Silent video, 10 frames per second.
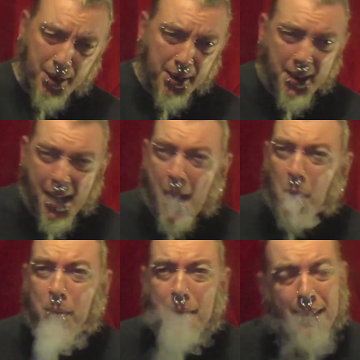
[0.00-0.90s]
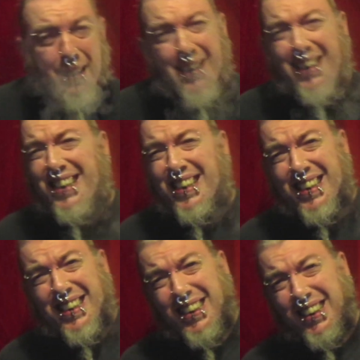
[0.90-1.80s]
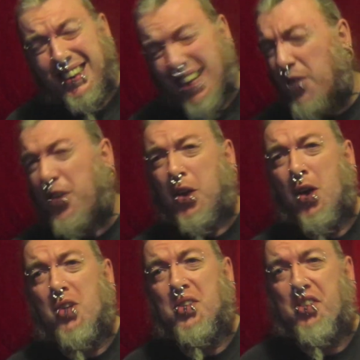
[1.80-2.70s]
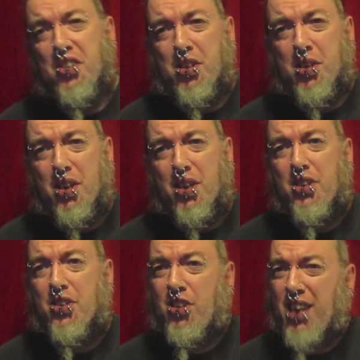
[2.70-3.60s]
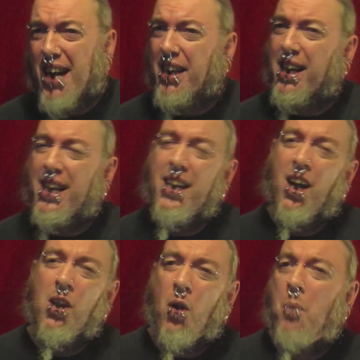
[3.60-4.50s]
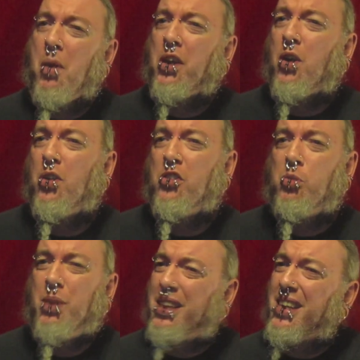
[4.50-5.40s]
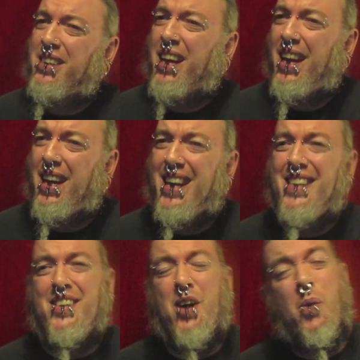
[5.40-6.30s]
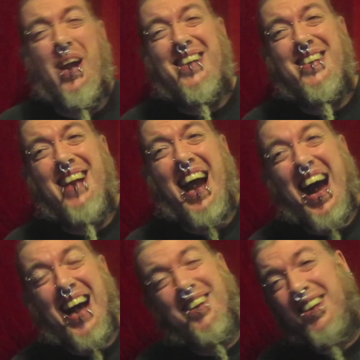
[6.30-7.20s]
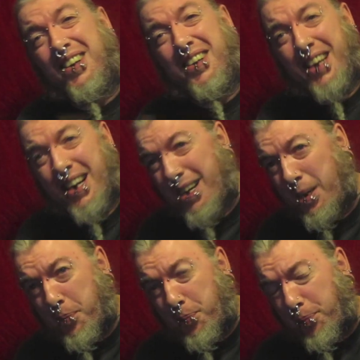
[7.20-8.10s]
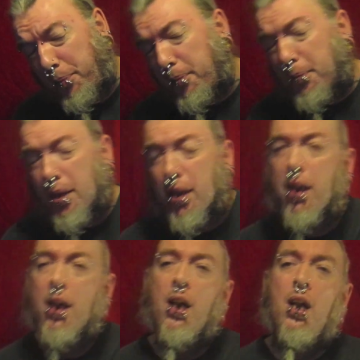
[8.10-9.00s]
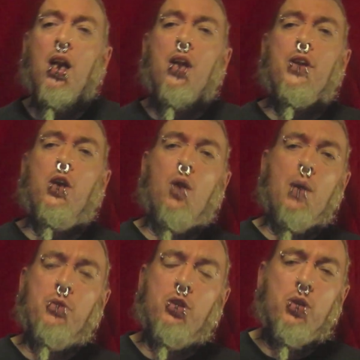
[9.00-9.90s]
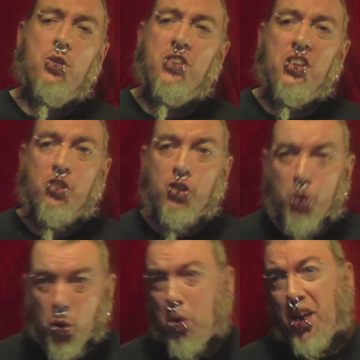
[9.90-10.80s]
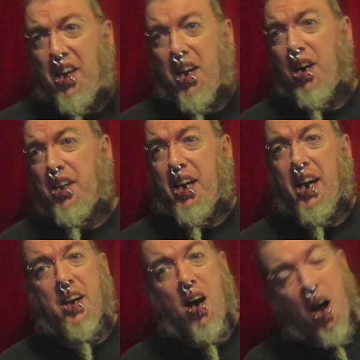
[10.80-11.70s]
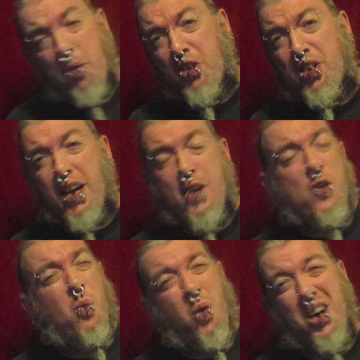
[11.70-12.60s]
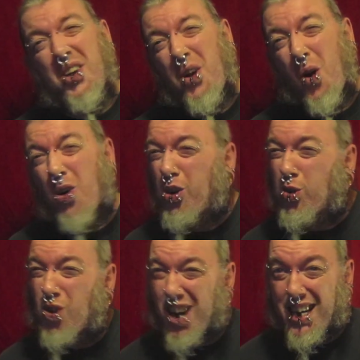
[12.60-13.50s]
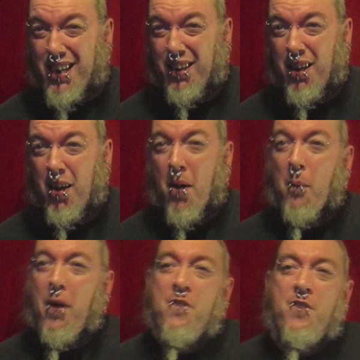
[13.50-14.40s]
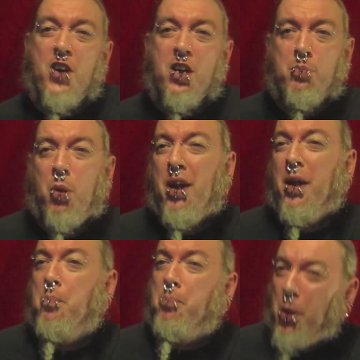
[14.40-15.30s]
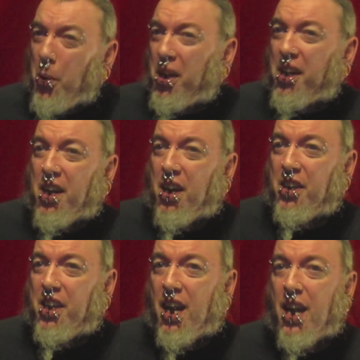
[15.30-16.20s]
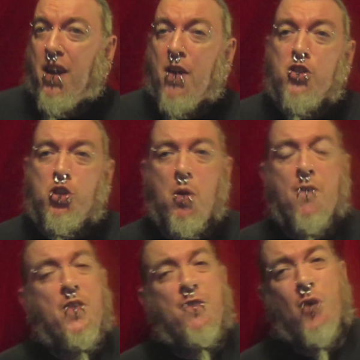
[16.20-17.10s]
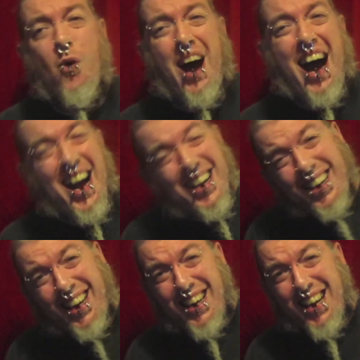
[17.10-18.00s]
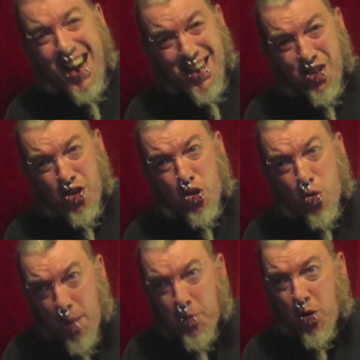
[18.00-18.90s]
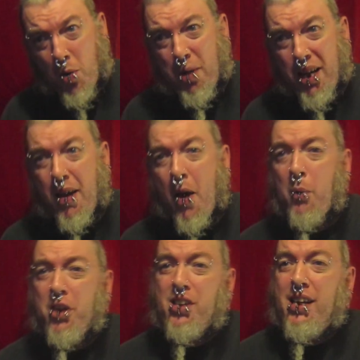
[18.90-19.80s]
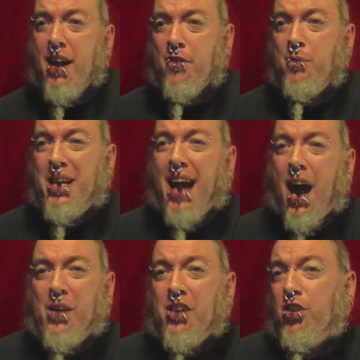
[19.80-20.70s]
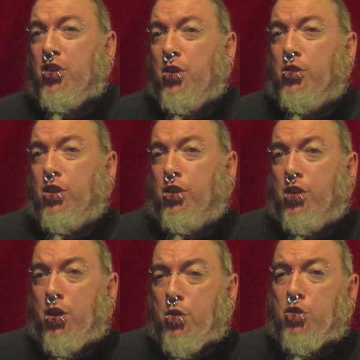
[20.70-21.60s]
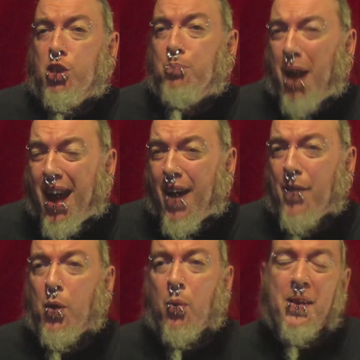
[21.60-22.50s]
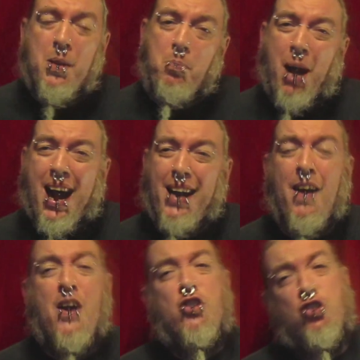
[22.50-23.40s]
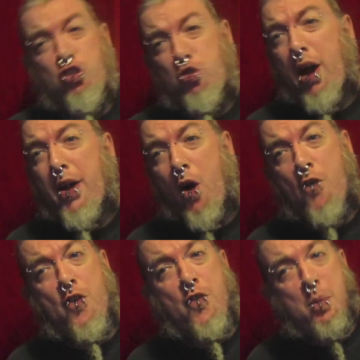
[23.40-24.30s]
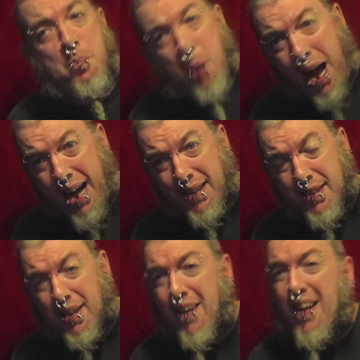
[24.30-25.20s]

Now for the cons. Sadly, a lot of my cons with this kit is directed at the RDA. The grub screws installed in the RDA that I received were not great. When first putting a build in the RDA, 2 of the 4 Allen key heads stripped on me, which left me having to use the 2 spare that were in the bag straight off of the bat.